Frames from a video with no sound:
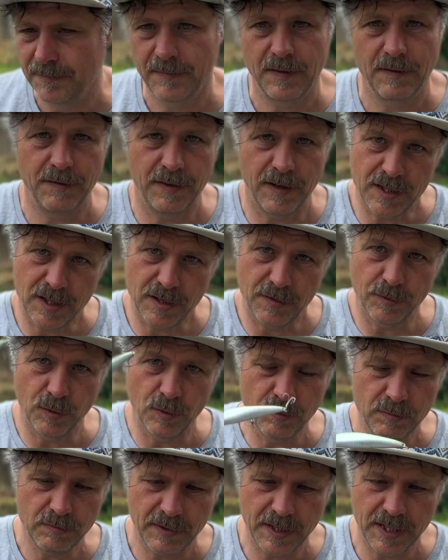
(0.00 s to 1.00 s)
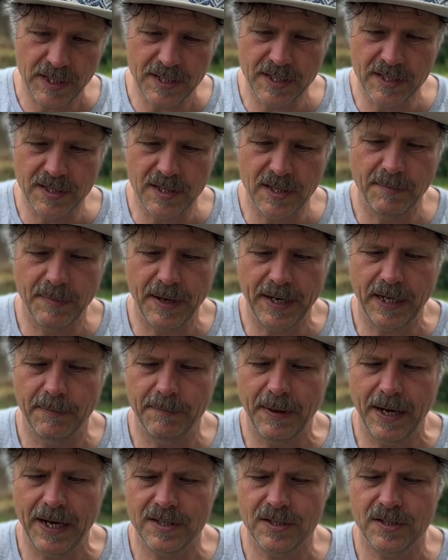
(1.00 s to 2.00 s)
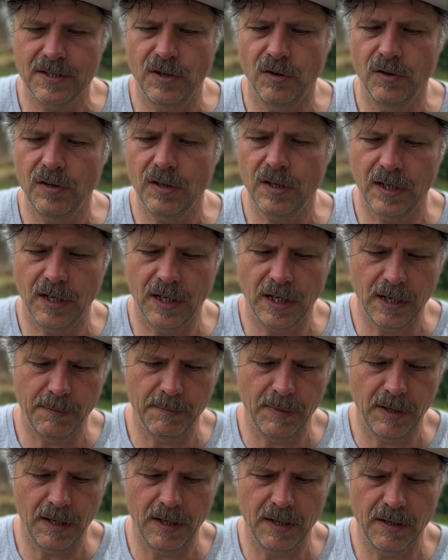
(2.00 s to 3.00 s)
First of all, this is the MEGABASS zonk.